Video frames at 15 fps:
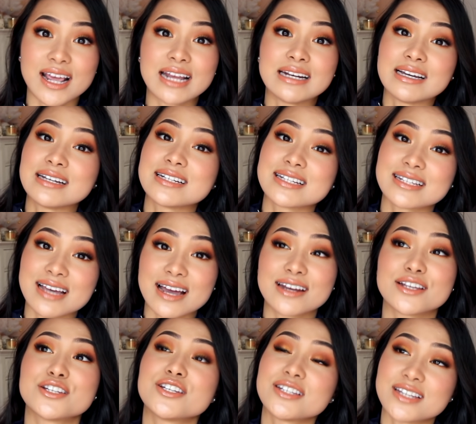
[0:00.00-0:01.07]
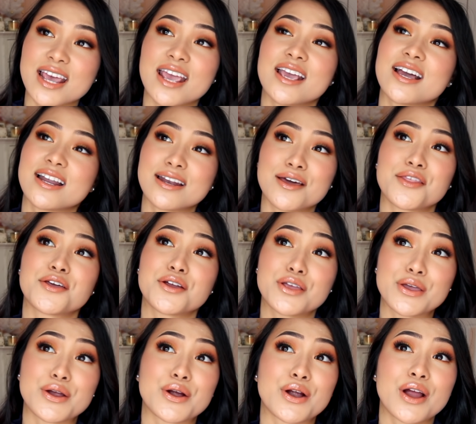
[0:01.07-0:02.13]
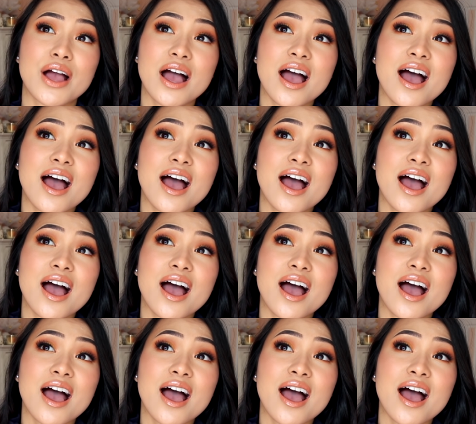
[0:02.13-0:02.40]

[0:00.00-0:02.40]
and I decided to take another year